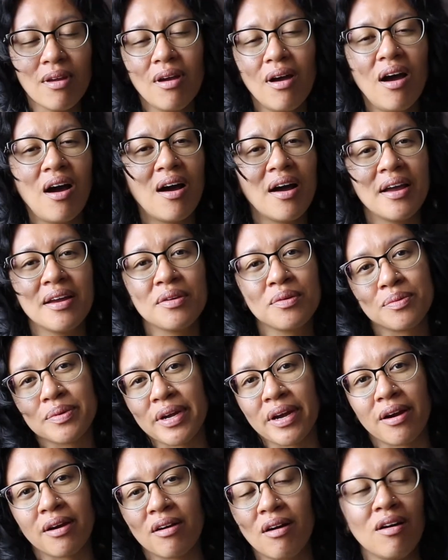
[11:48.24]
I don't
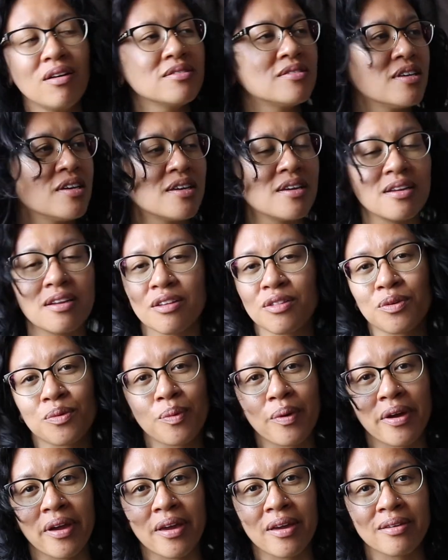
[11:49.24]
care. I'll take it either
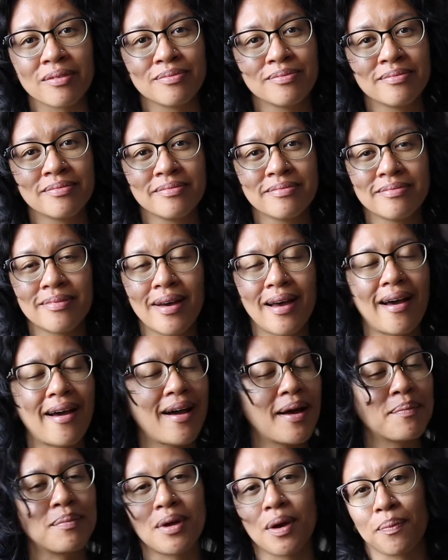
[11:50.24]
way.
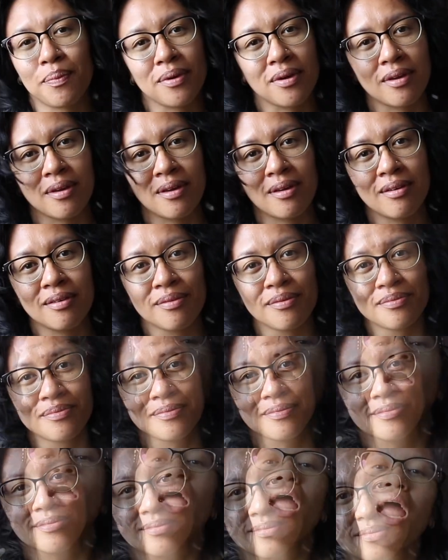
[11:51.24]
I'm not picky.
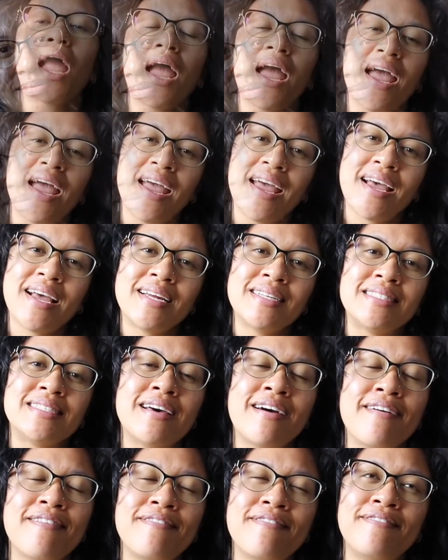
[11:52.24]
And
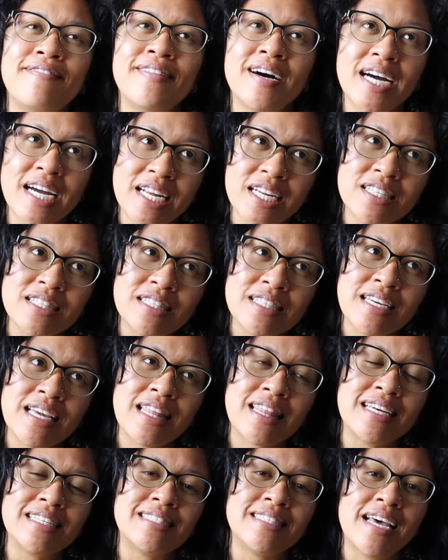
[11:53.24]
finally,
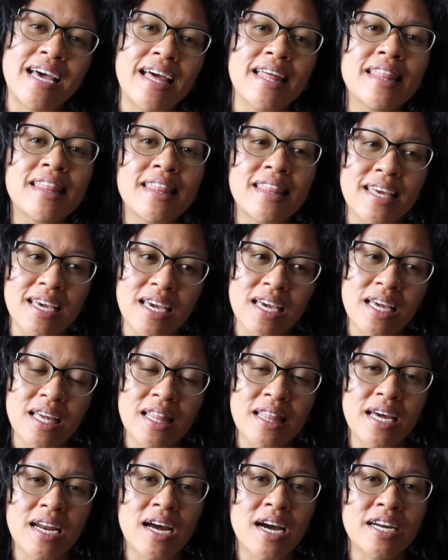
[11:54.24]
the 10th thing
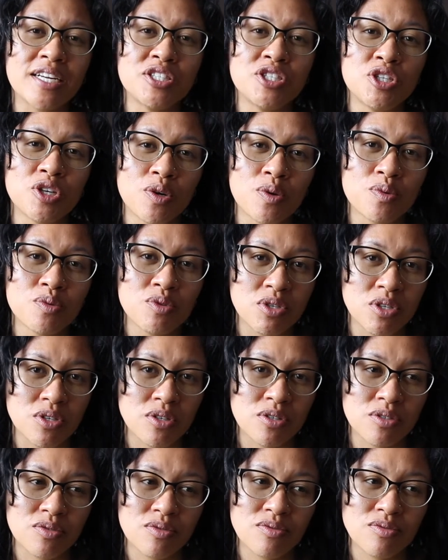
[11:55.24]
that I don't
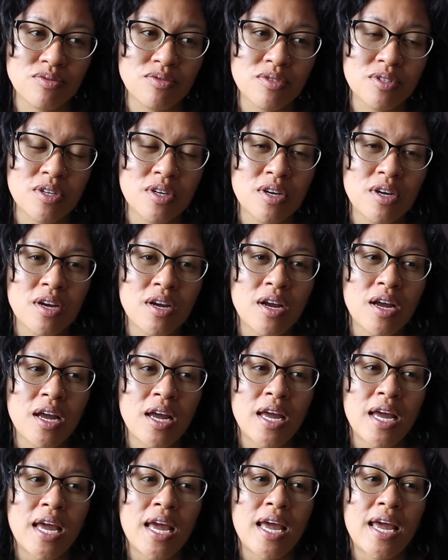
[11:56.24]
do,
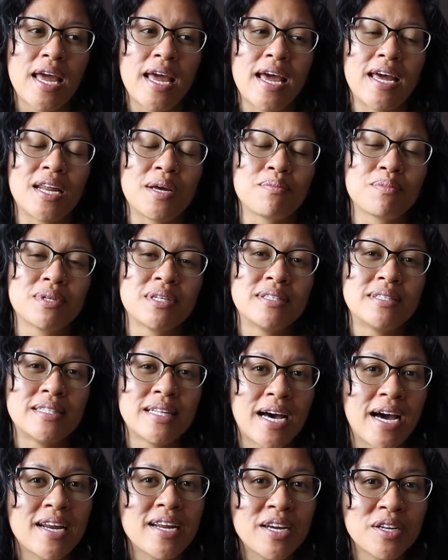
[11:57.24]
and I'm
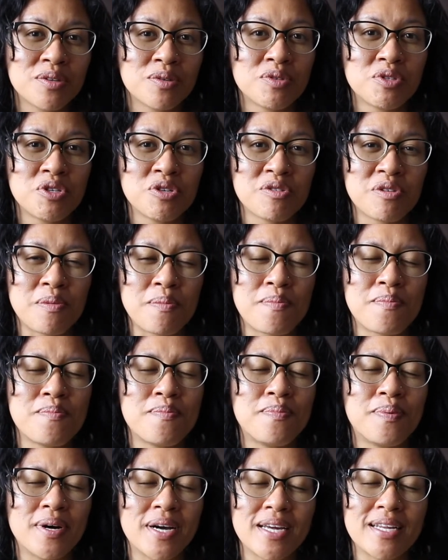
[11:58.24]
glad I don't do
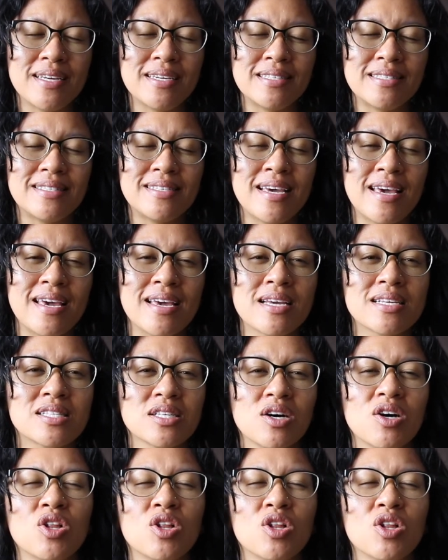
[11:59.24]
it, but it takes a